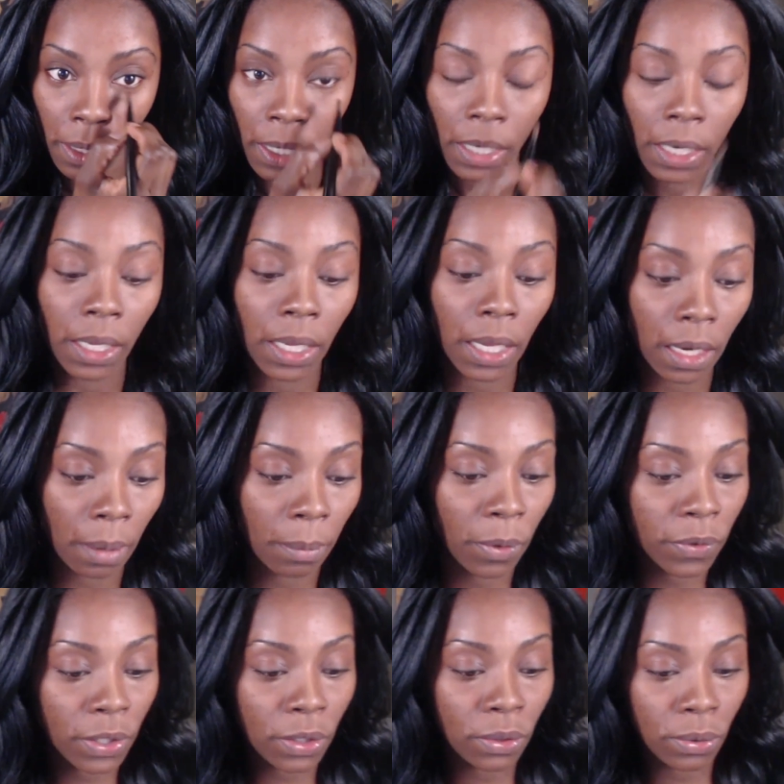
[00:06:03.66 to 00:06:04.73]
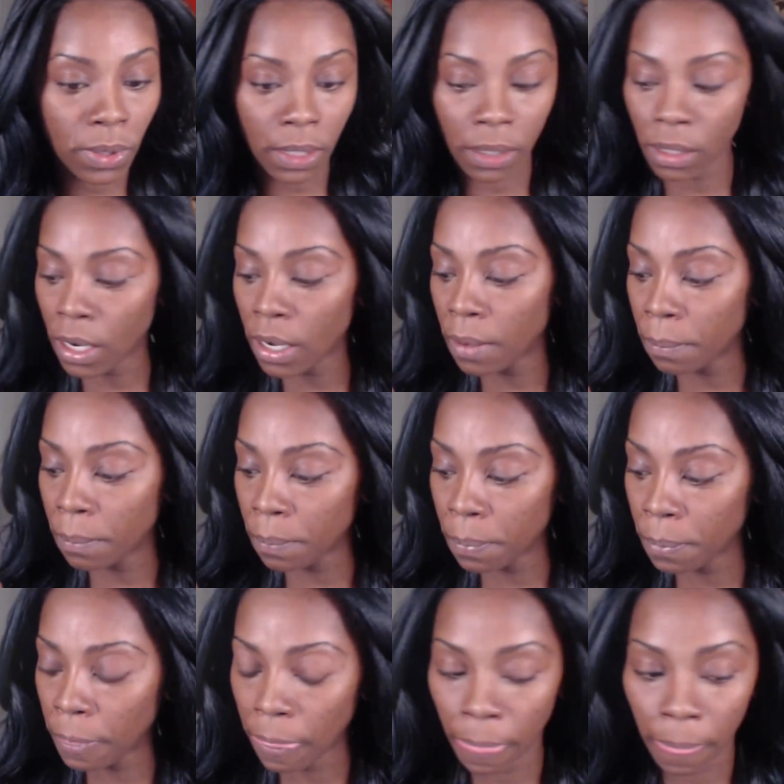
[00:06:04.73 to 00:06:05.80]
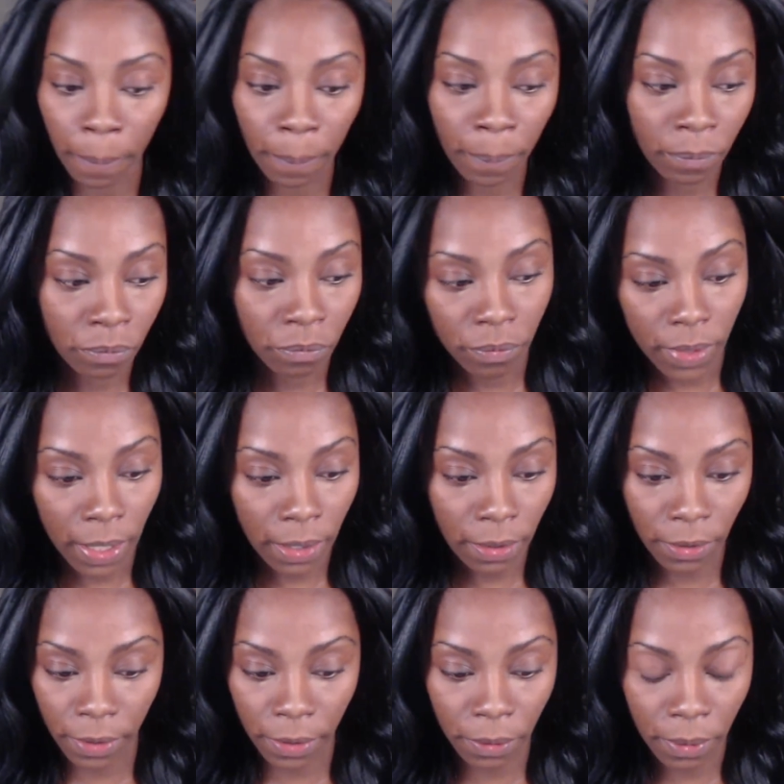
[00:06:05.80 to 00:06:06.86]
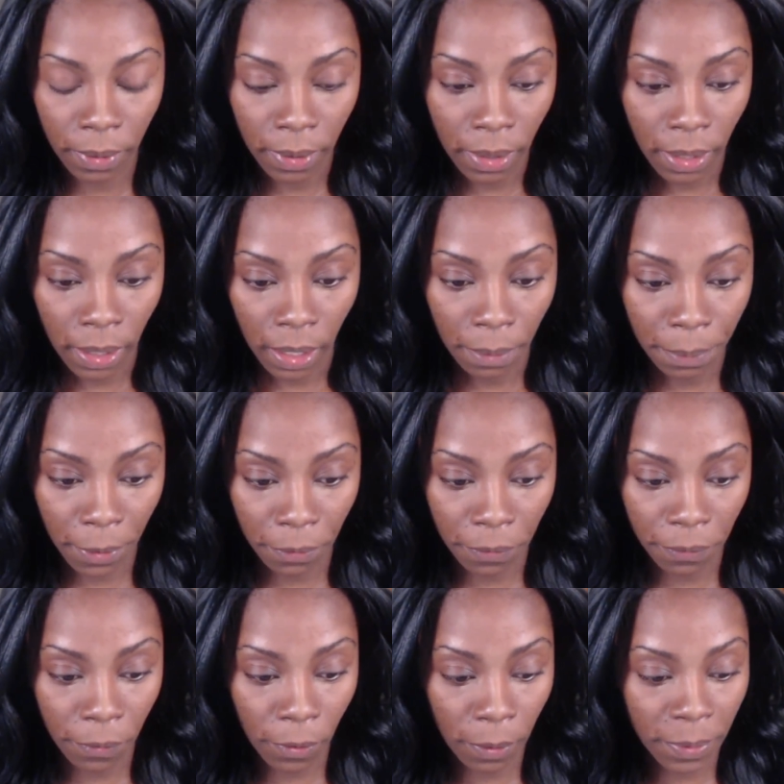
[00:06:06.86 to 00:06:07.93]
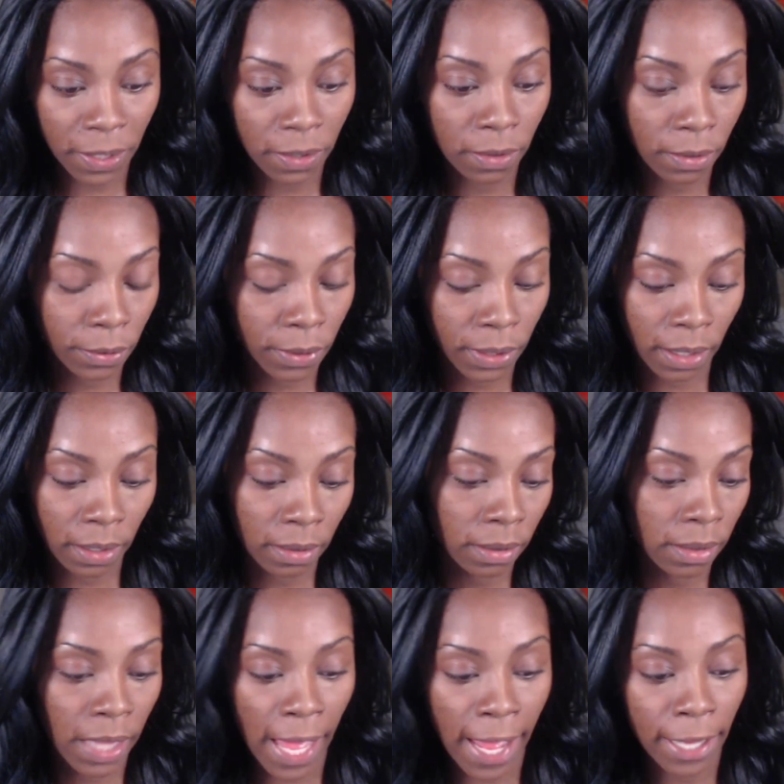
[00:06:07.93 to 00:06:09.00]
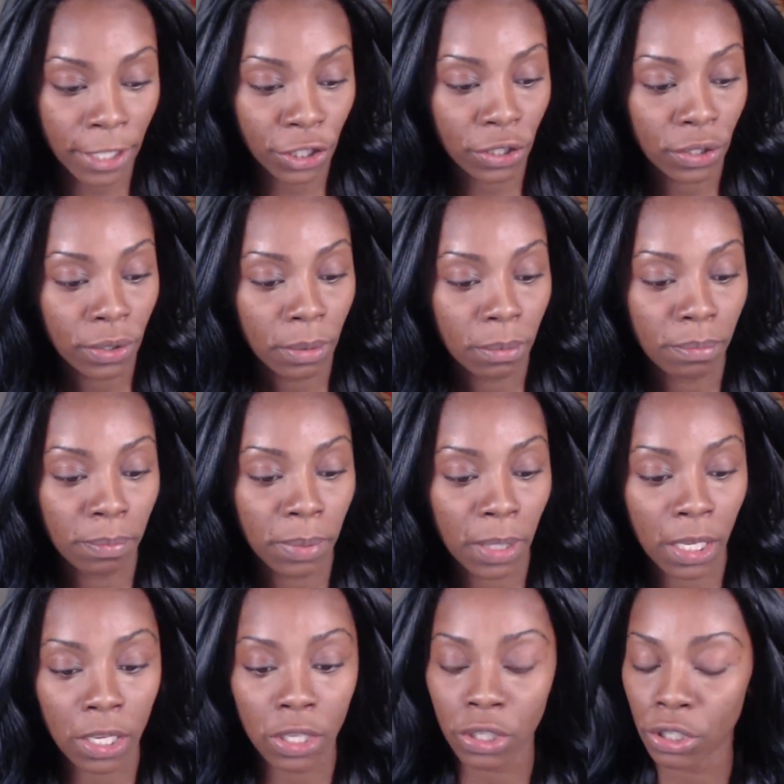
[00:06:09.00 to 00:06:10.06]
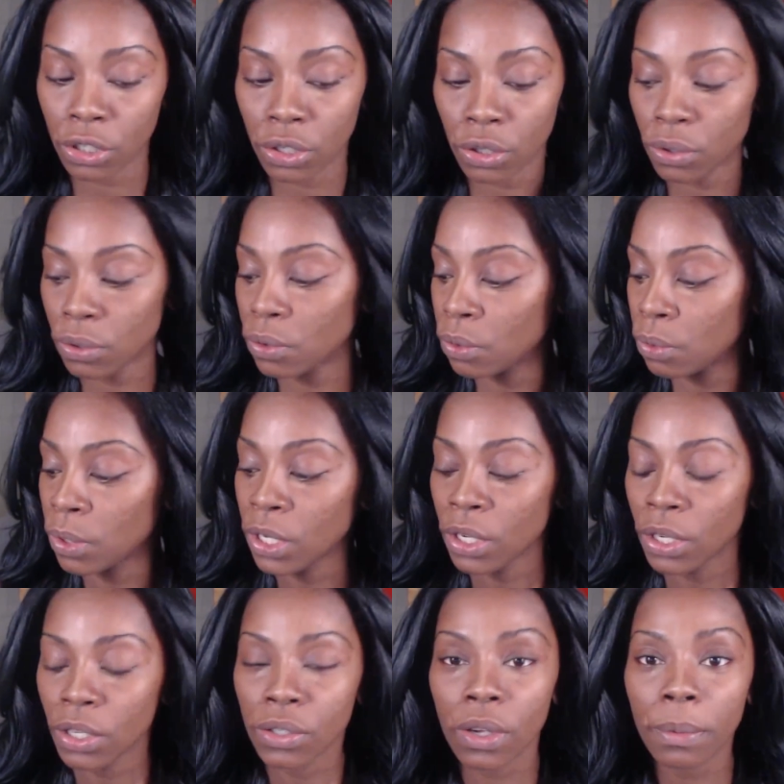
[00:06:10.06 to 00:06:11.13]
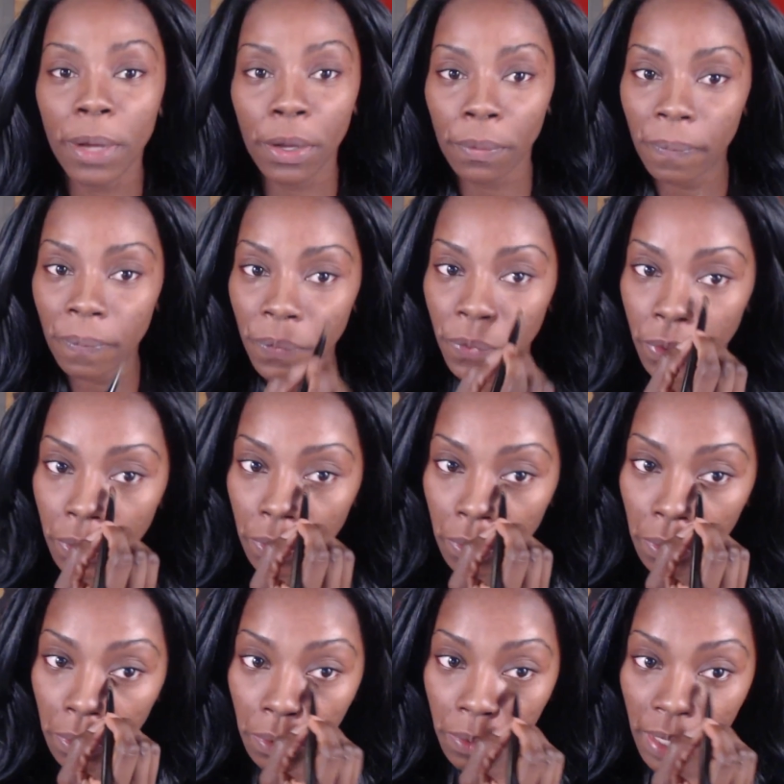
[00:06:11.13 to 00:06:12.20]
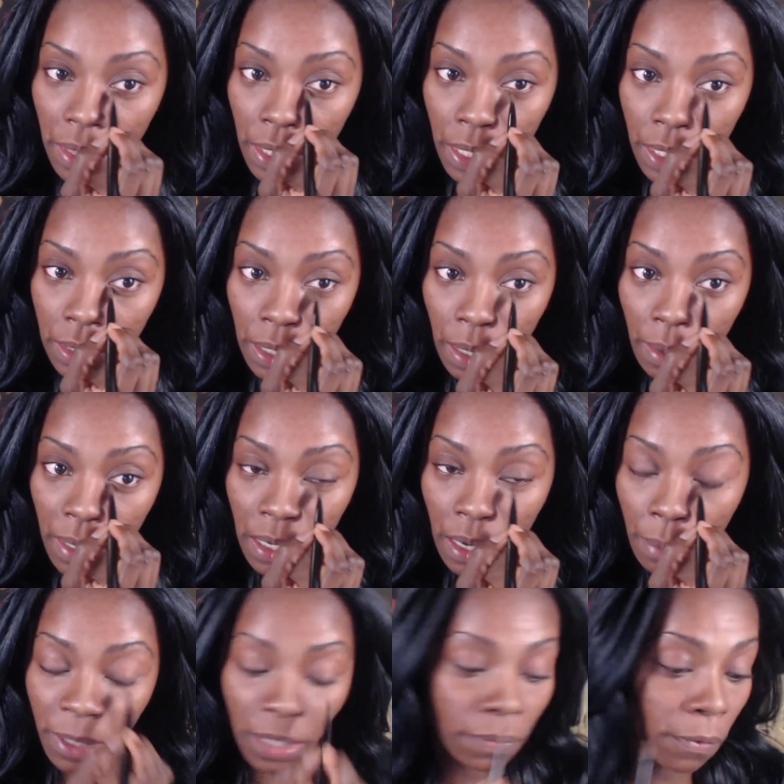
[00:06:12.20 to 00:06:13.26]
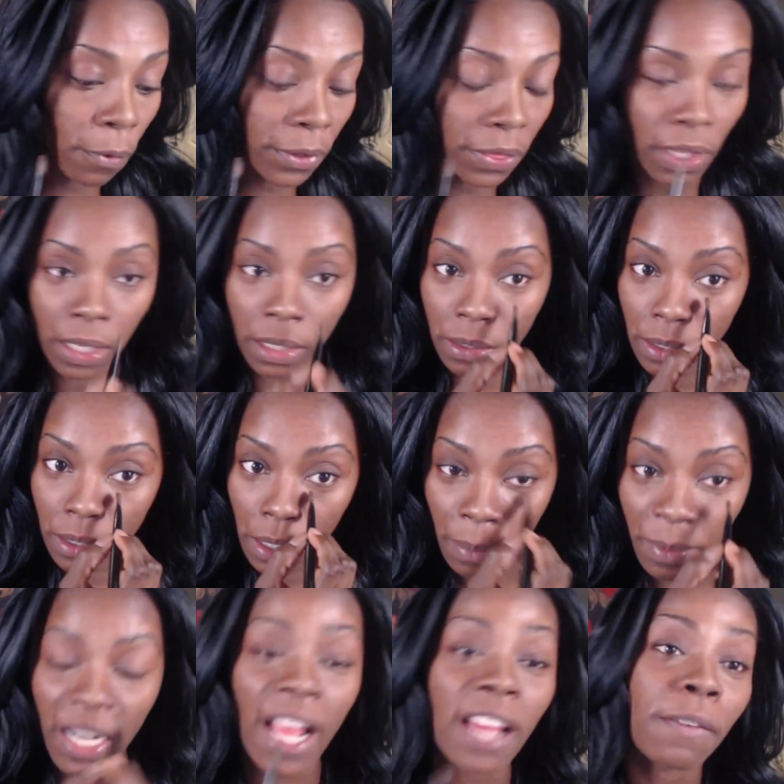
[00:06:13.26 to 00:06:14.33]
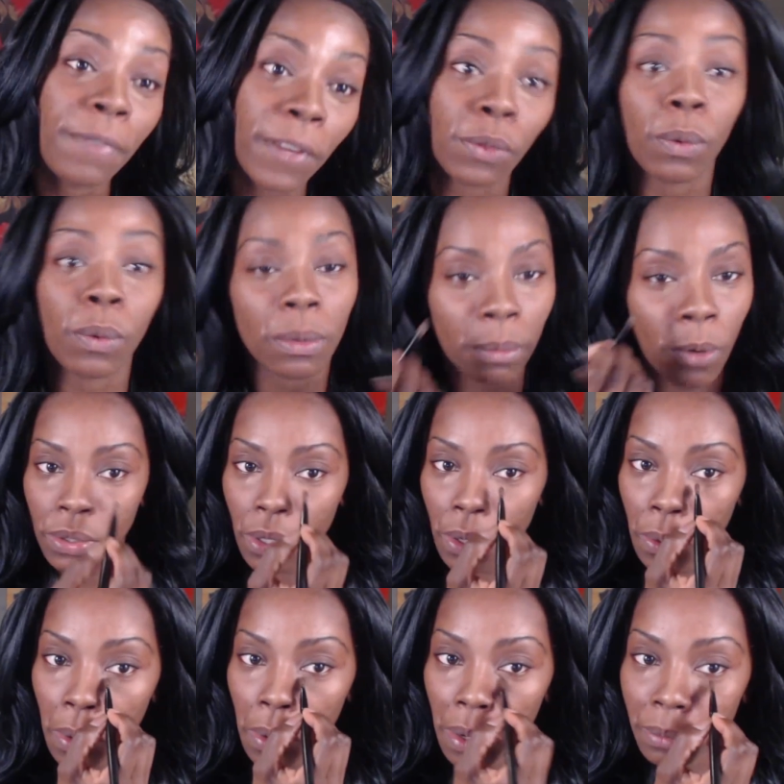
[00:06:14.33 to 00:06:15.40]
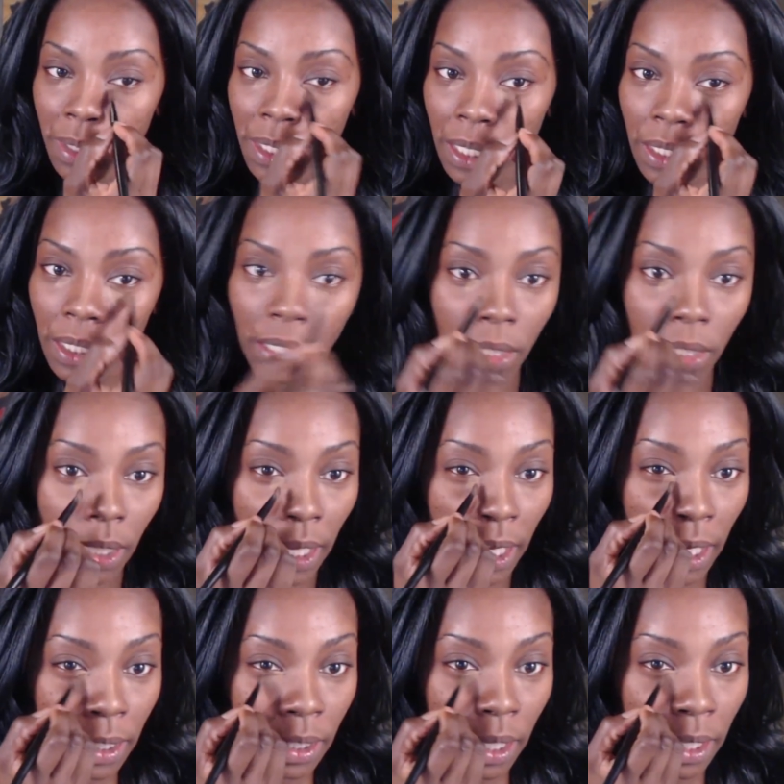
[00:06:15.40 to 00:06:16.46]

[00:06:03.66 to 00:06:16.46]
And again, I'm only using, I don't know, about 4 pieces. Okay, lash, blush, 2. So about 3 things. I mean 4 things. I'm going to add a 5th one. So I'm touching in the eyes.